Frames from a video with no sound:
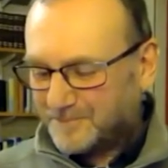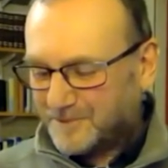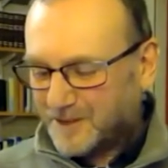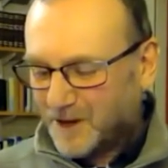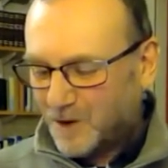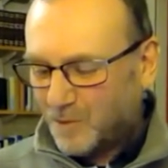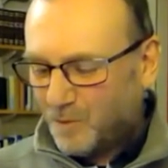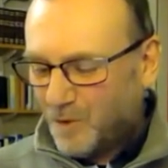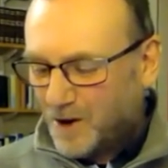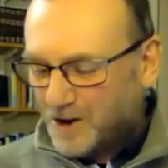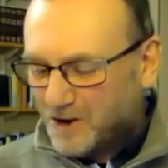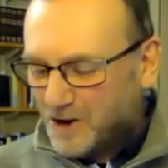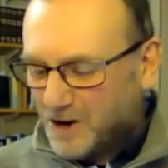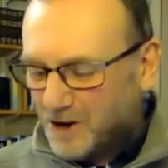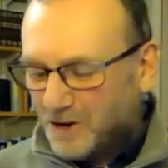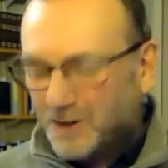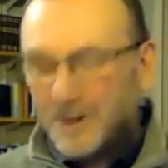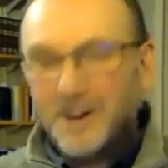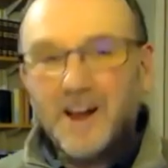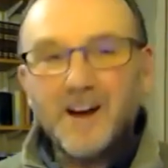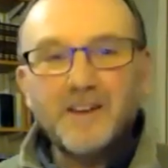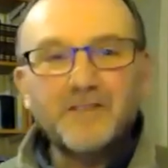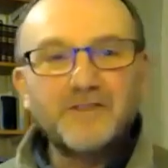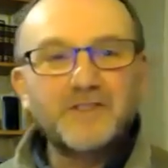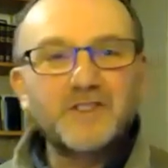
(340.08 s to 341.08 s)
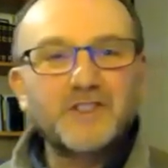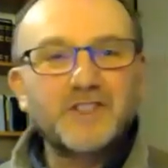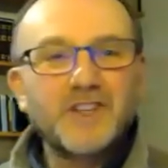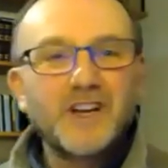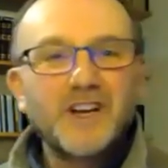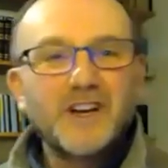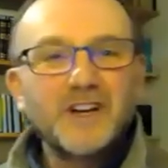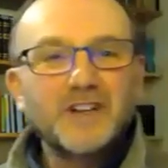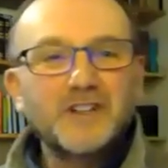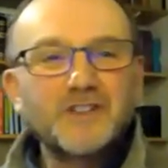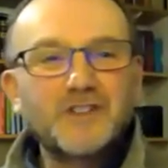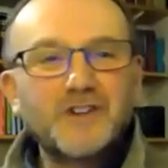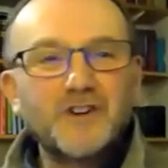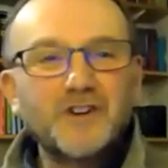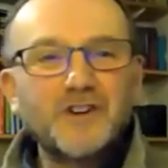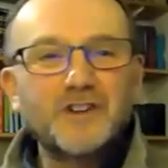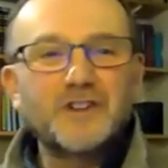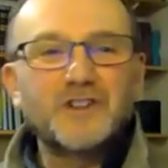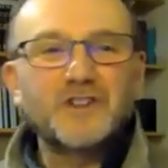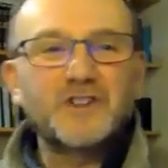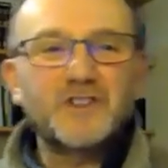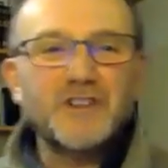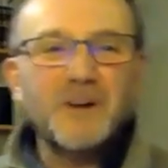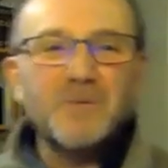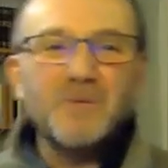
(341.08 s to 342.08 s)
One who loves
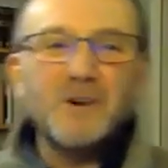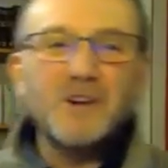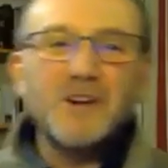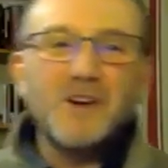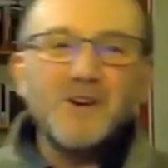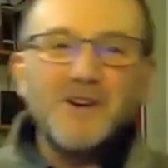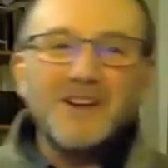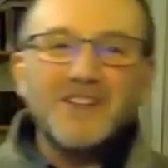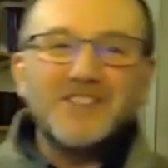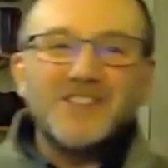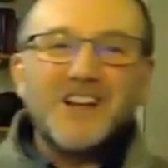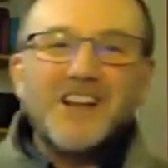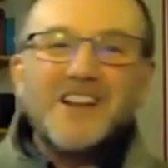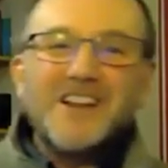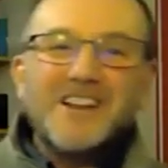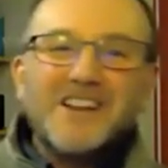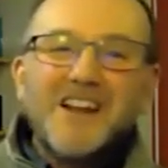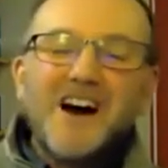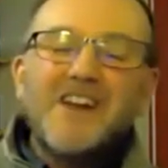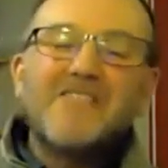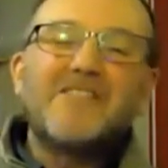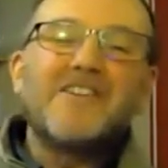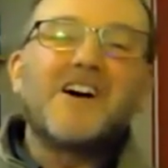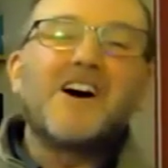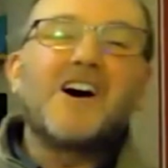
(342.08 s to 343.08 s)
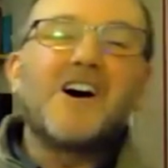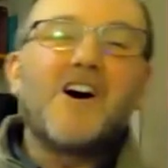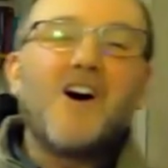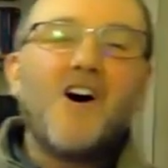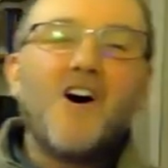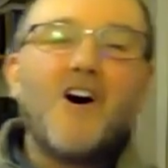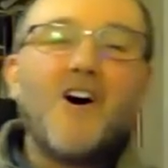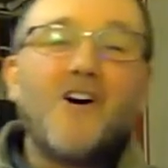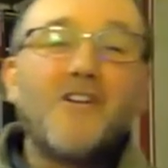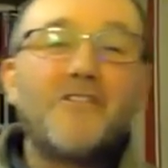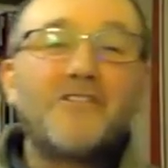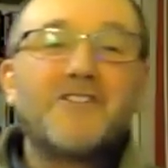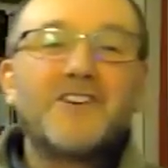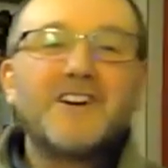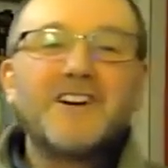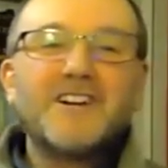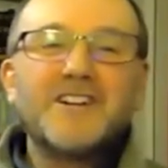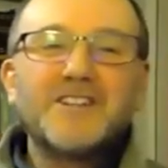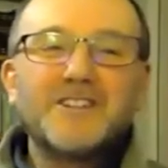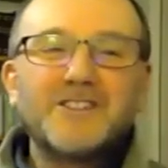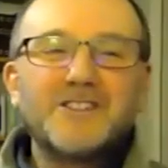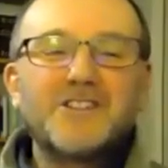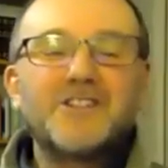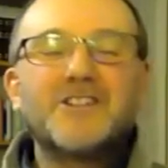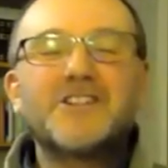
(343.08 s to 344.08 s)
good, someone who is a lover of
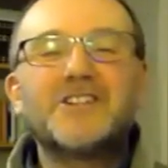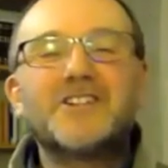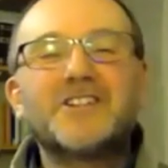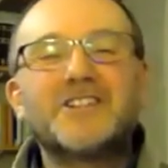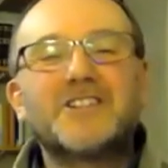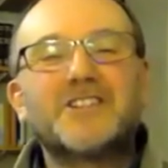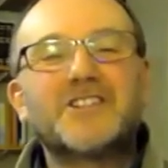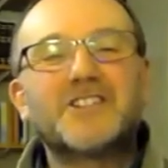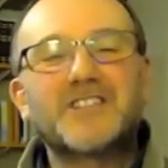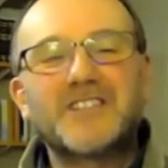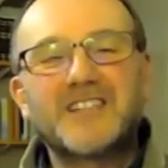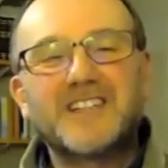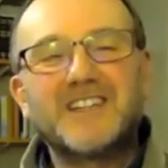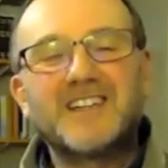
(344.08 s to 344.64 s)
good.